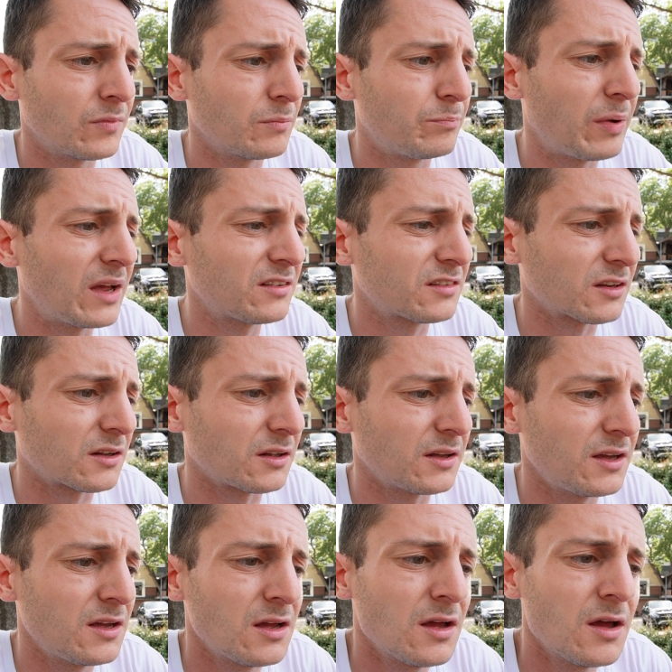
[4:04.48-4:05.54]

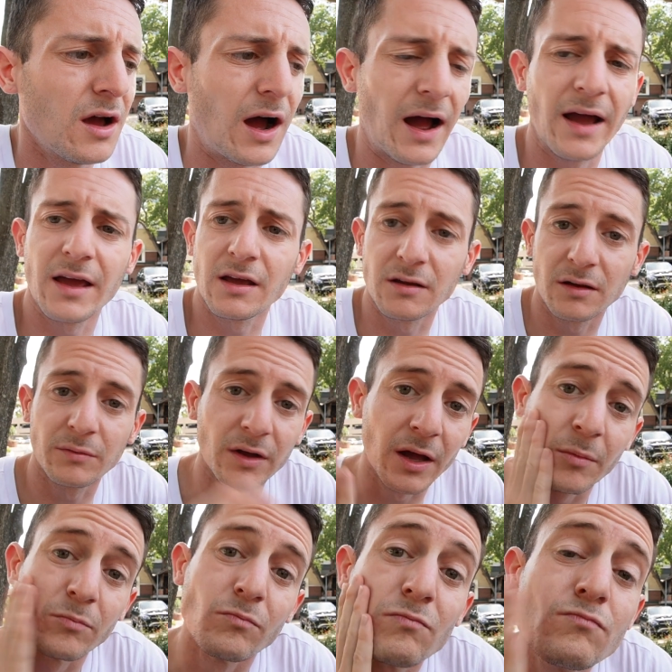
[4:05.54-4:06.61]
Basically, I
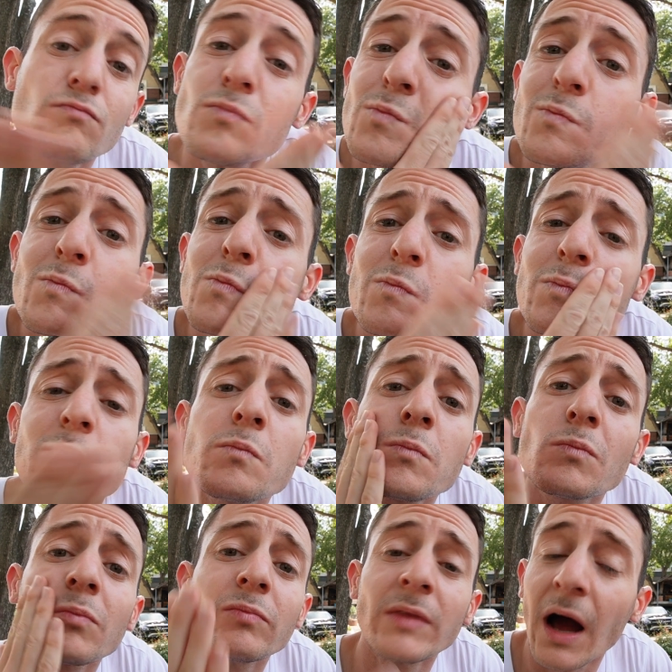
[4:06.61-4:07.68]
am
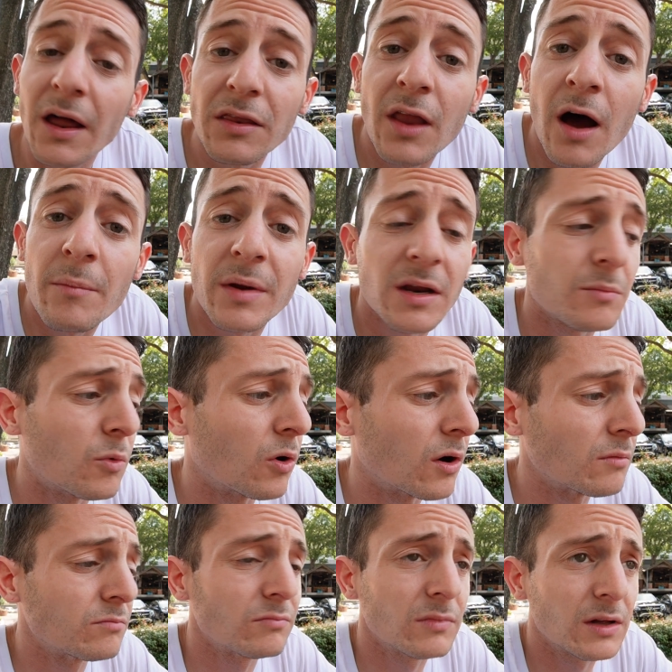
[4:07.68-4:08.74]
not numb
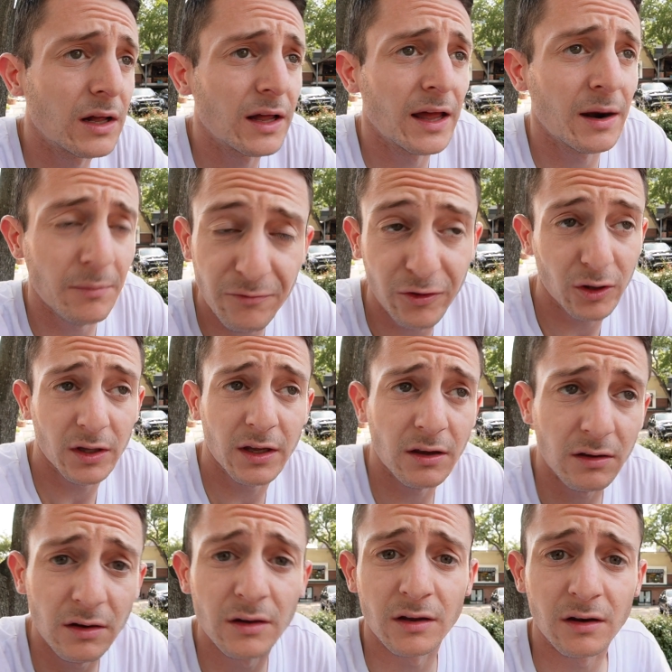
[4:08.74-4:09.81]
anymore, and I'm feeling
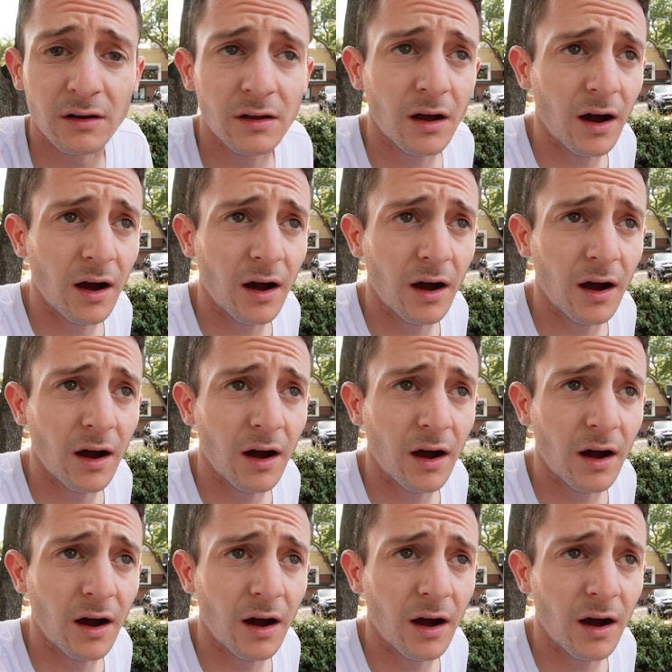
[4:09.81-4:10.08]
good.